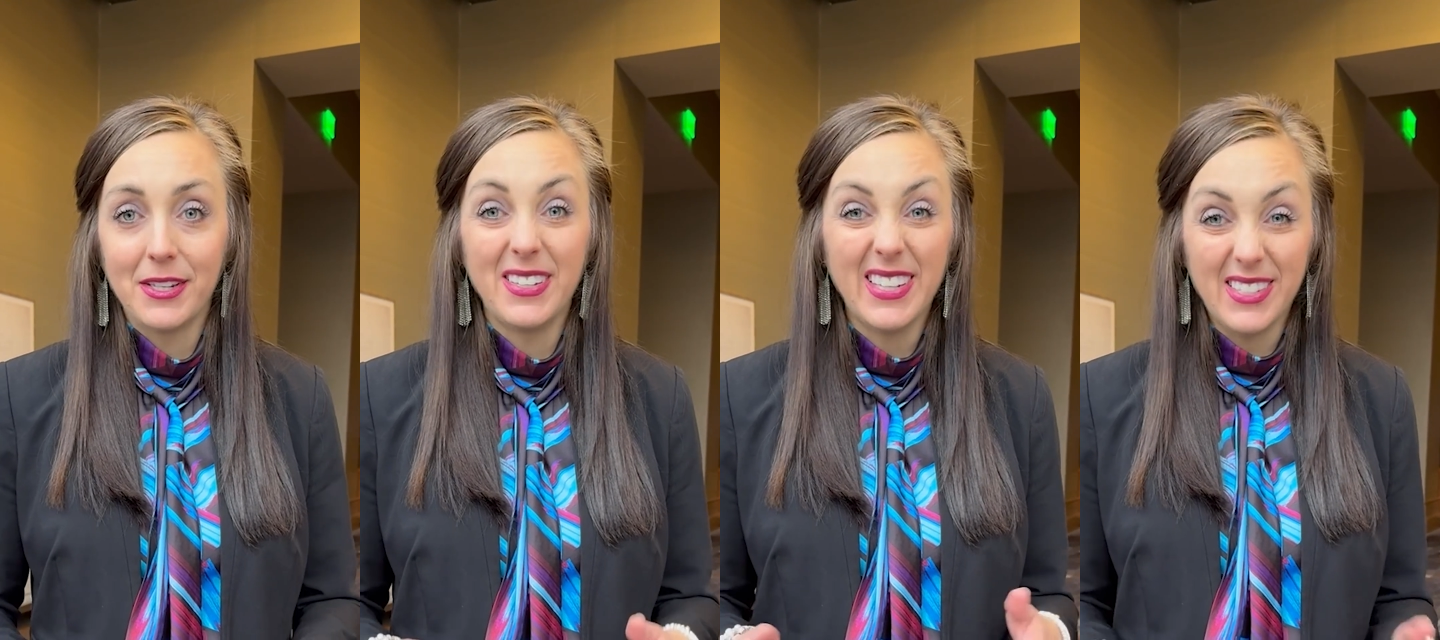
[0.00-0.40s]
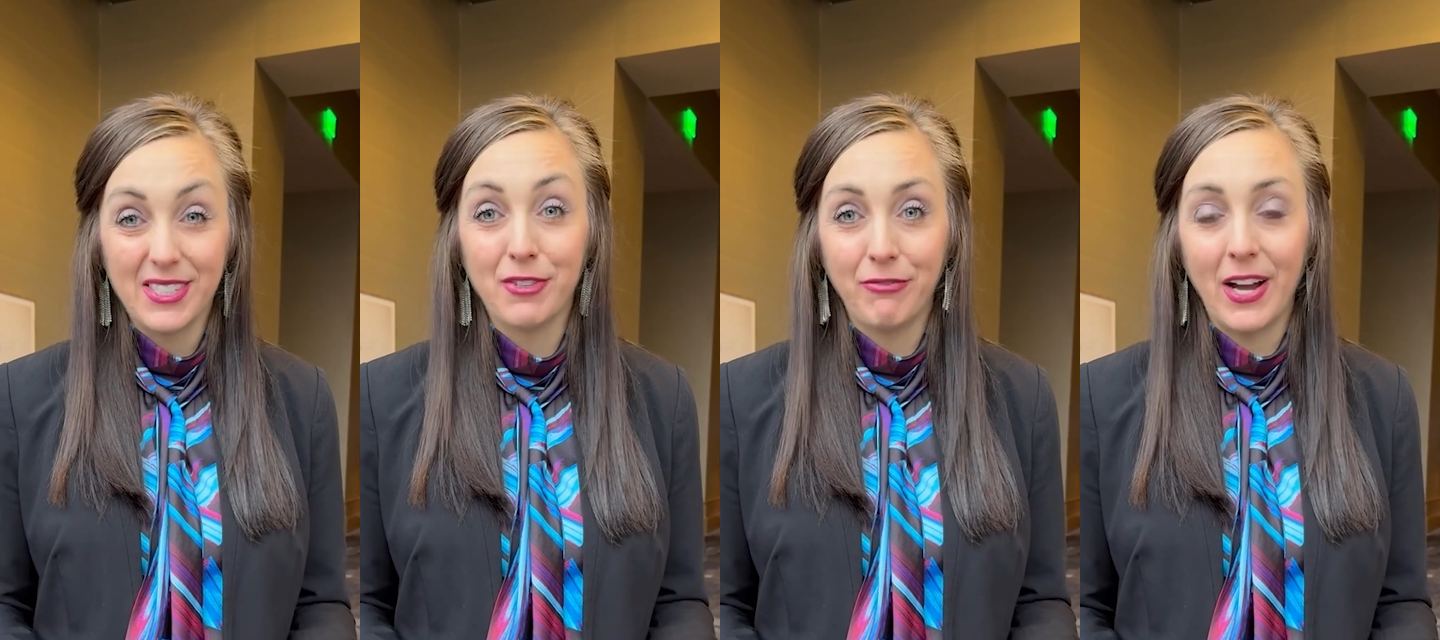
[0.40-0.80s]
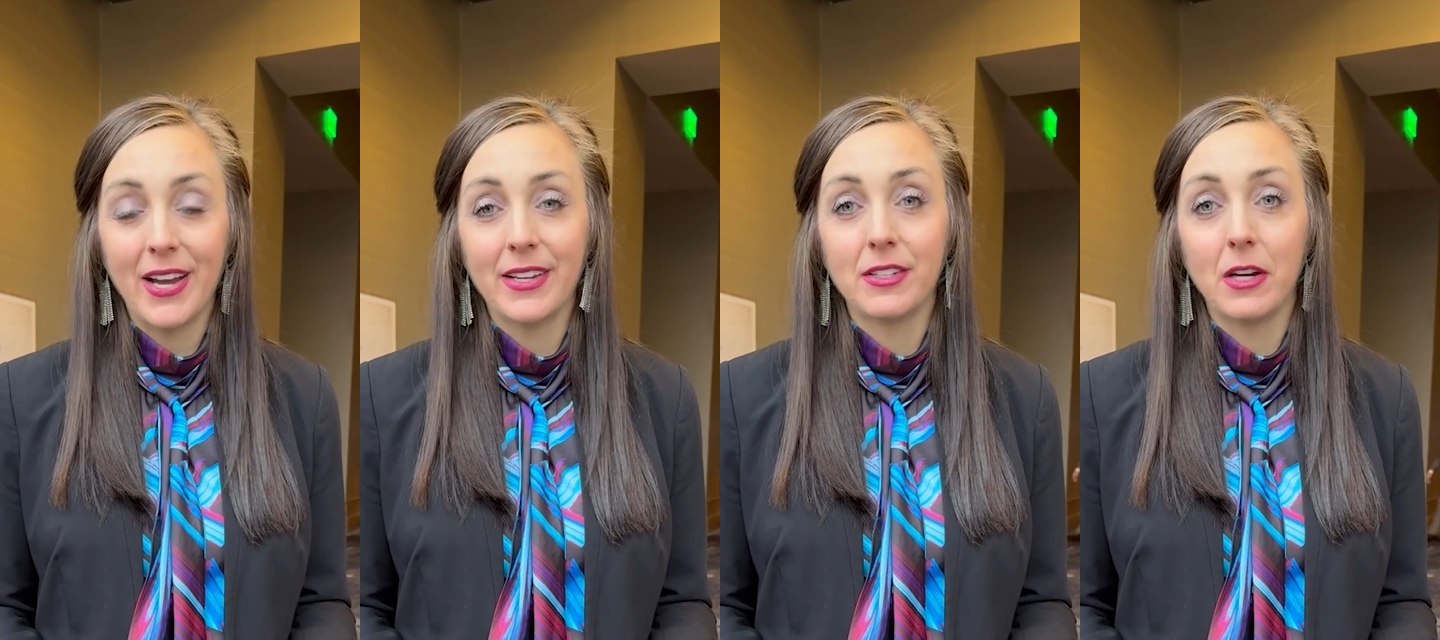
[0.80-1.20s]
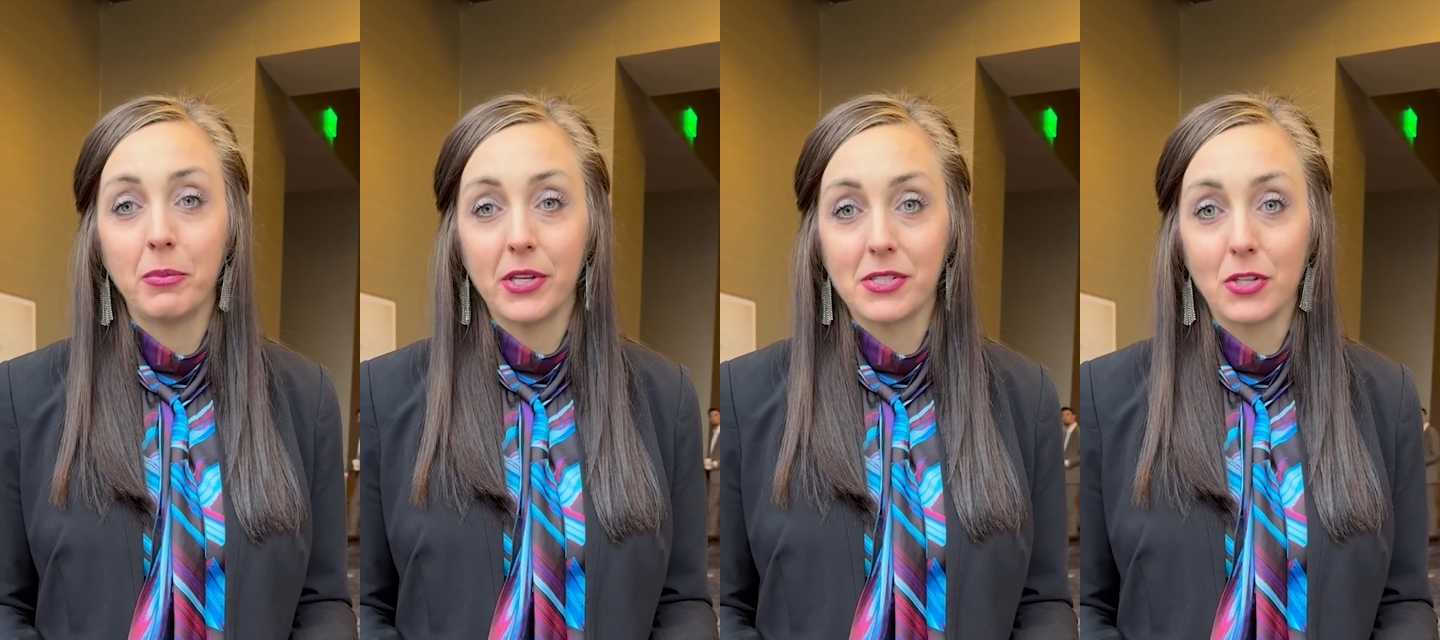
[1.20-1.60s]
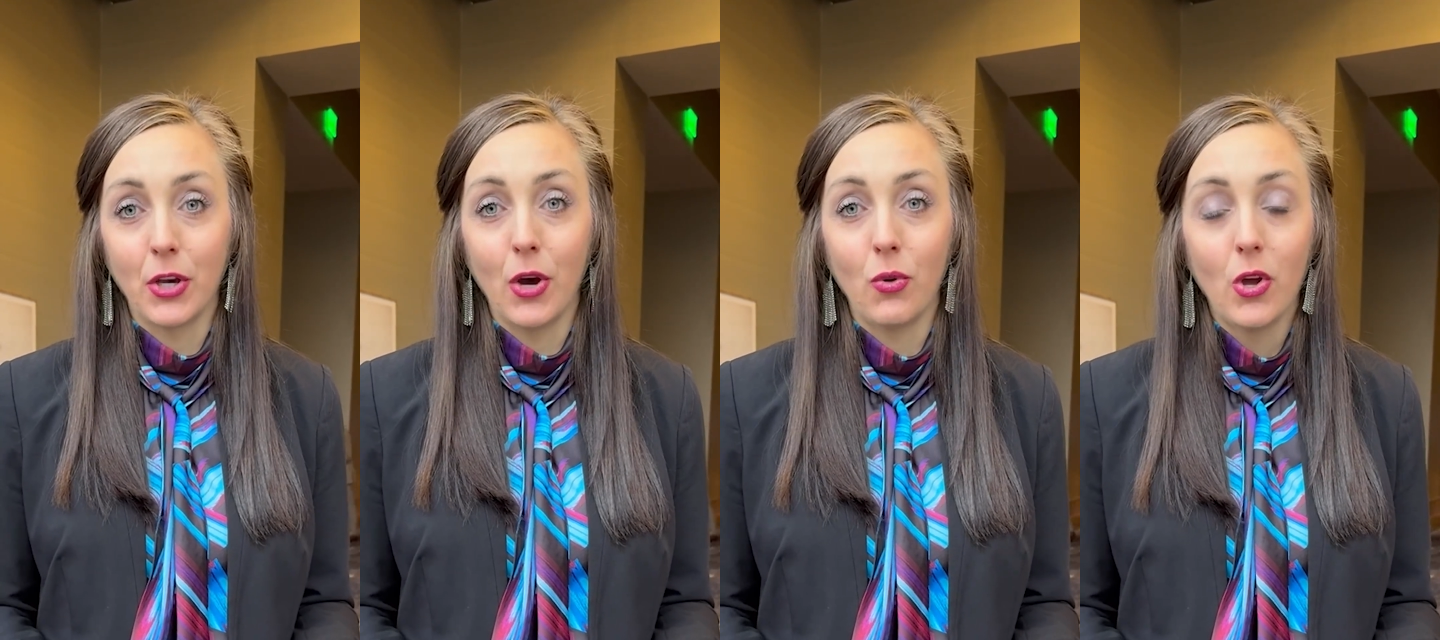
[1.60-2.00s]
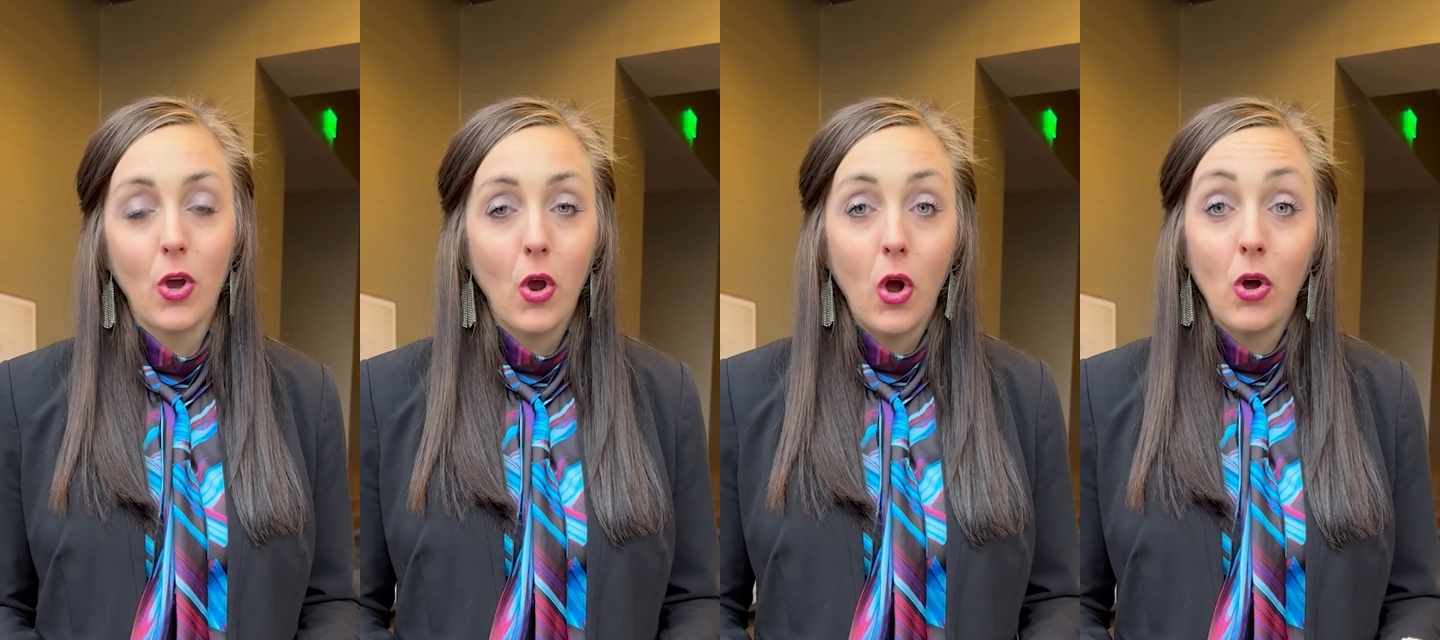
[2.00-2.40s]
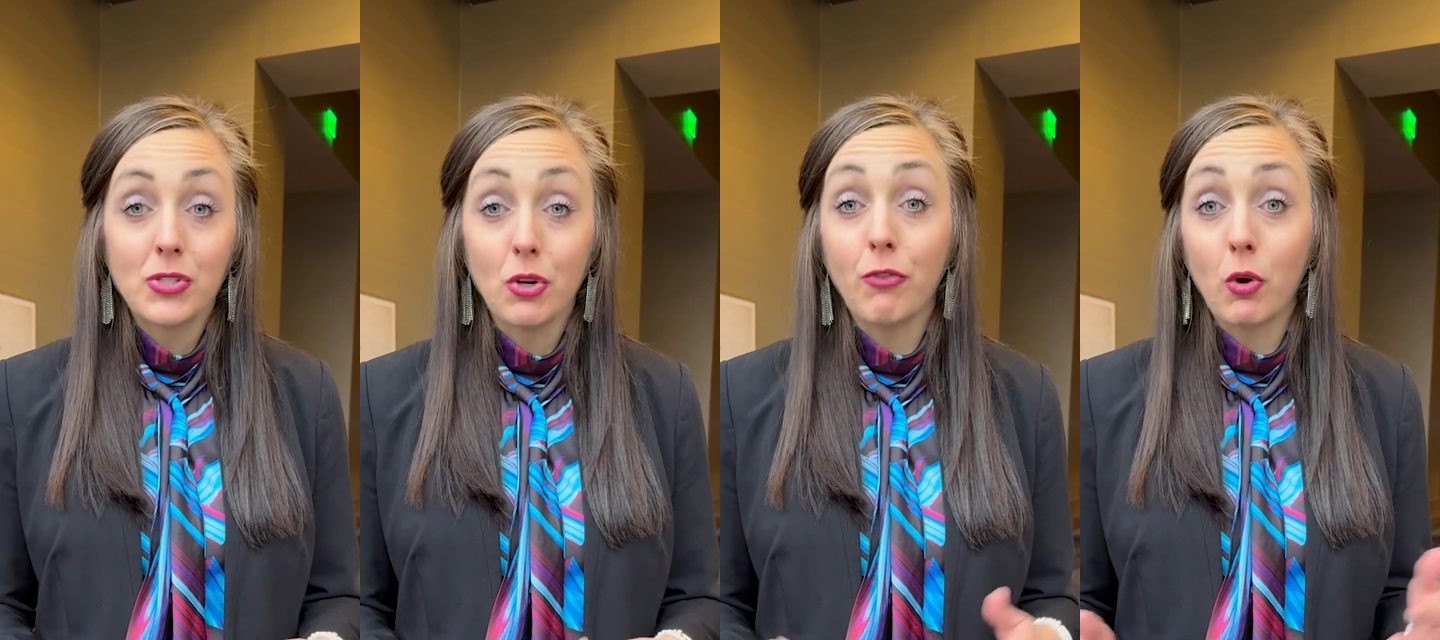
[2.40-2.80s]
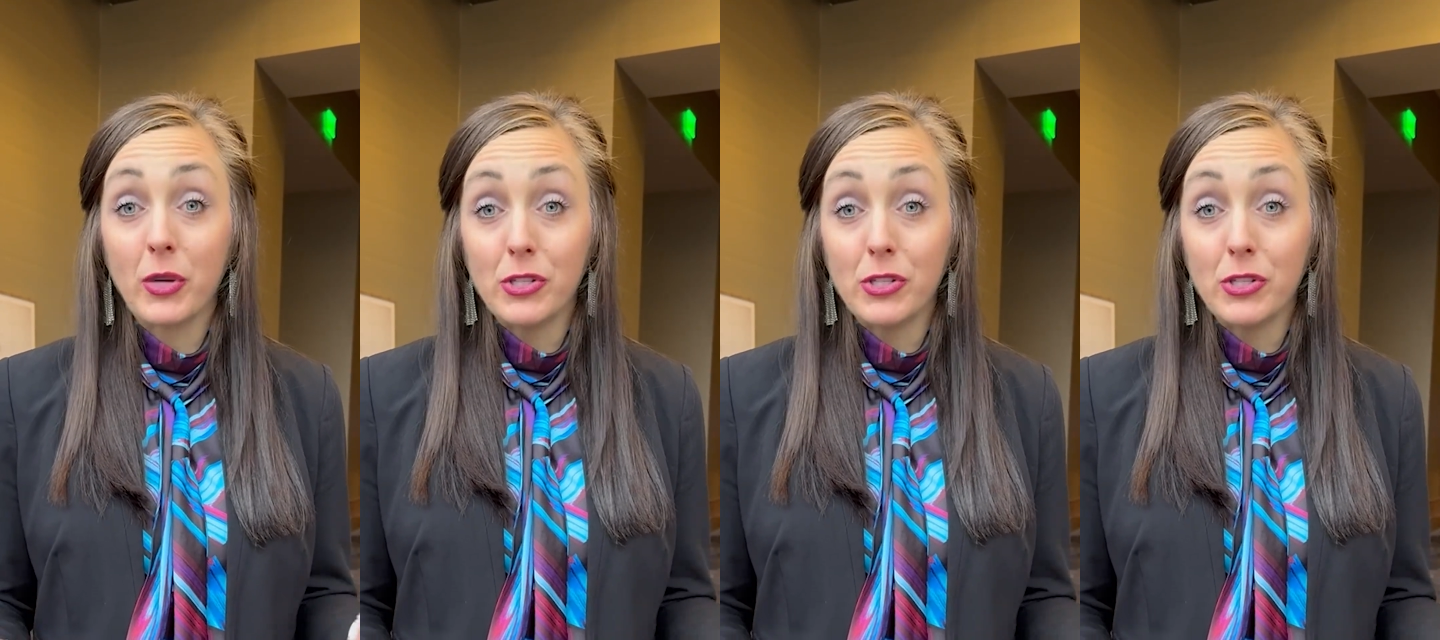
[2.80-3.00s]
needs to find a place to go. So far we